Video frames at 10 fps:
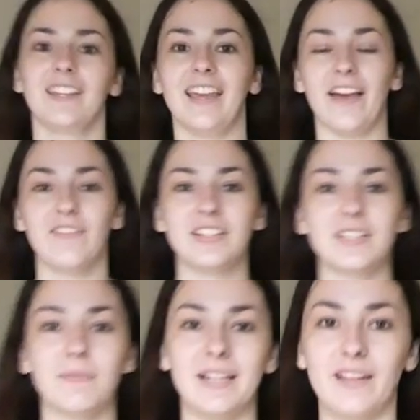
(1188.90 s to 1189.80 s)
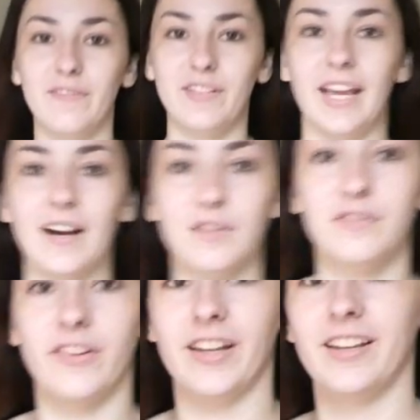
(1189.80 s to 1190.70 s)
Yeah, this is my lovely
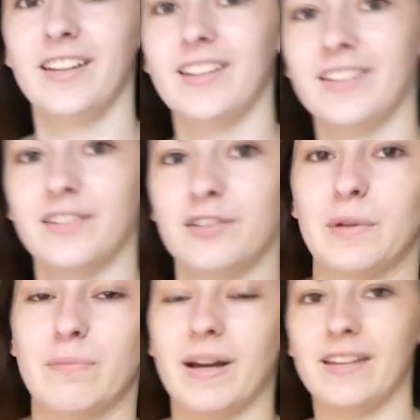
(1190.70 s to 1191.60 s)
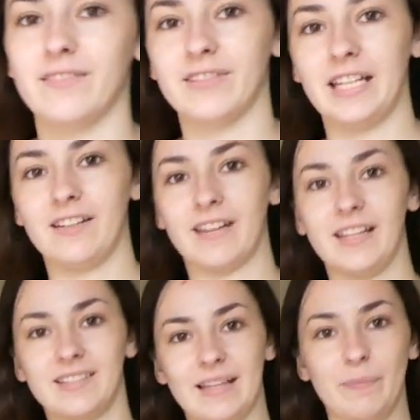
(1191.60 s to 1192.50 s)
outfit with my really
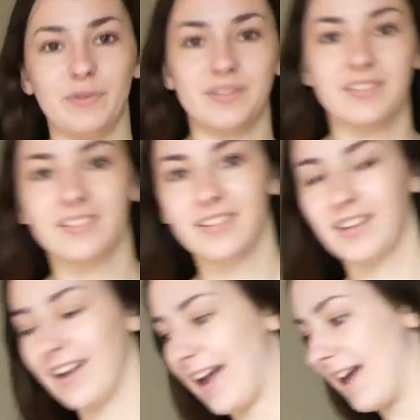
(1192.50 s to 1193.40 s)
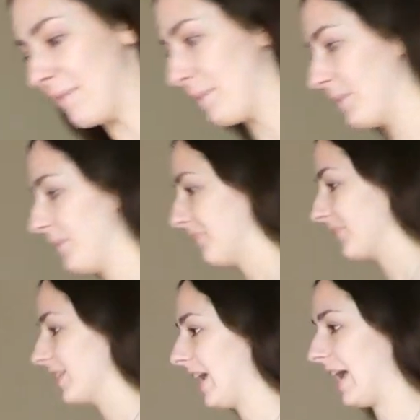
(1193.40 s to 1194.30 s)
great slippers. And
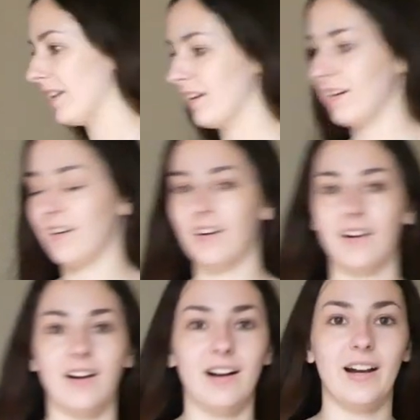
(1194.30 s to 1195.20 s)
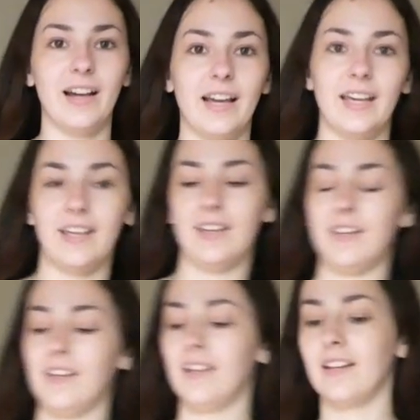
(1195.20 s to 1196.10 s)

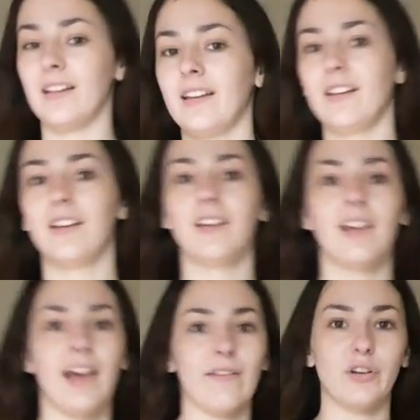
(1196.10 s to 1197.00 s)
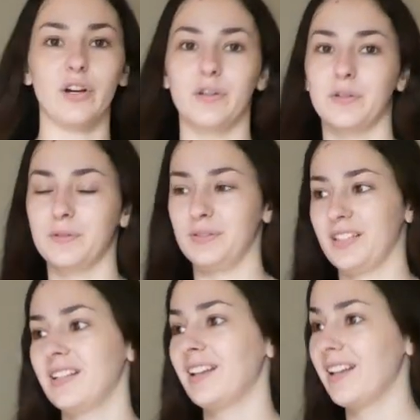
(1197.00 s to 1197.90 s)
I have a cold.
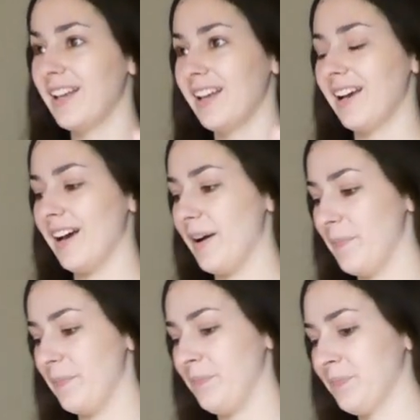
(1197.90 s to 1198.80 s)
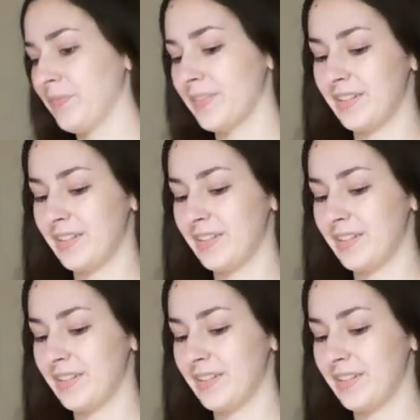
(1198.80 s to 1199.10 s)
And